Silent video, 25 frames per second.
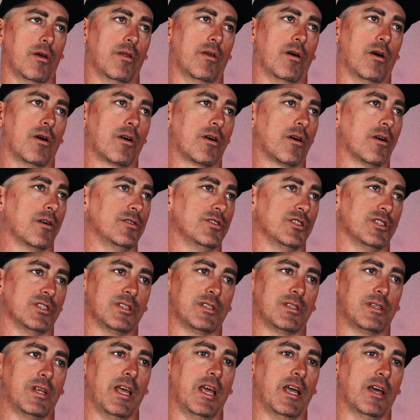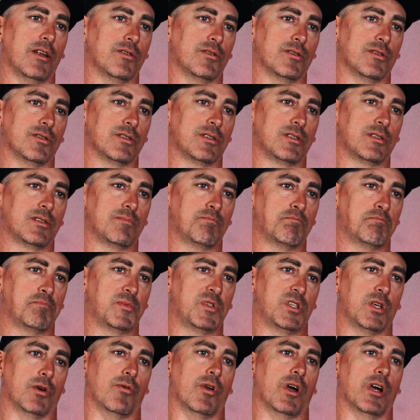Our car just handles
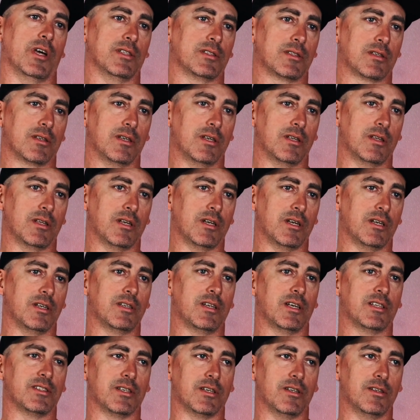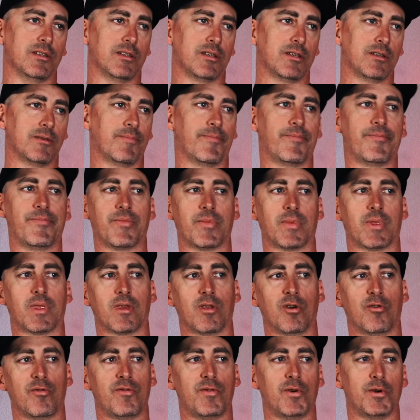so nicely that it doesn't,
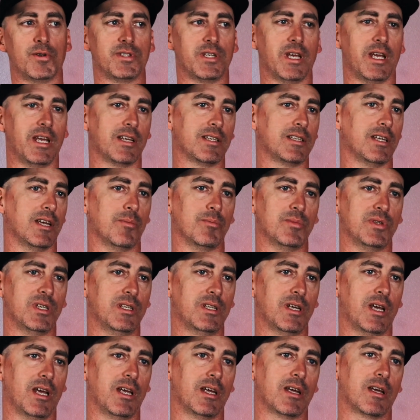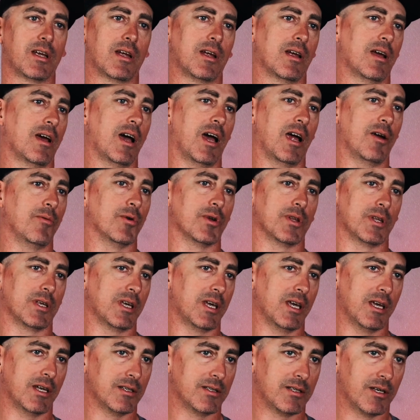full tank to empty tank, I really
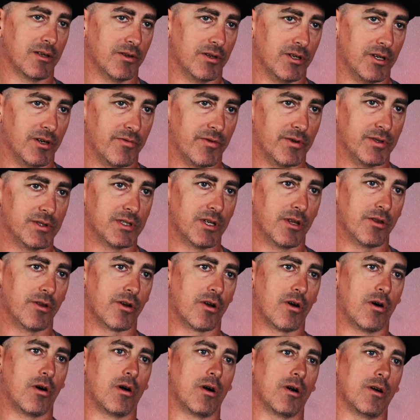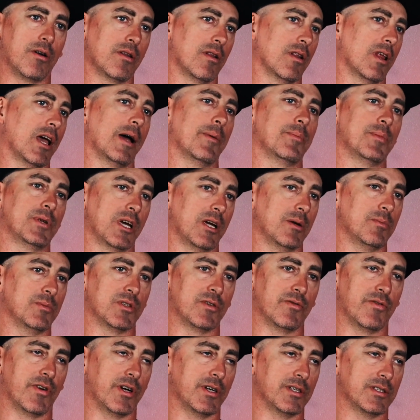can't tell the difference on the car. The lap times
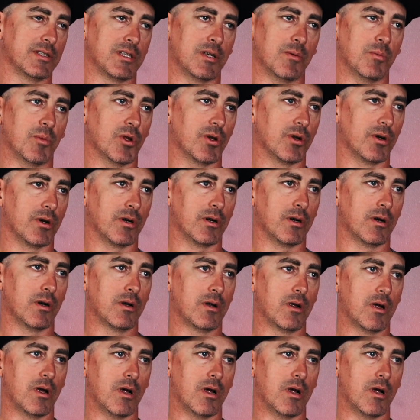are very similar.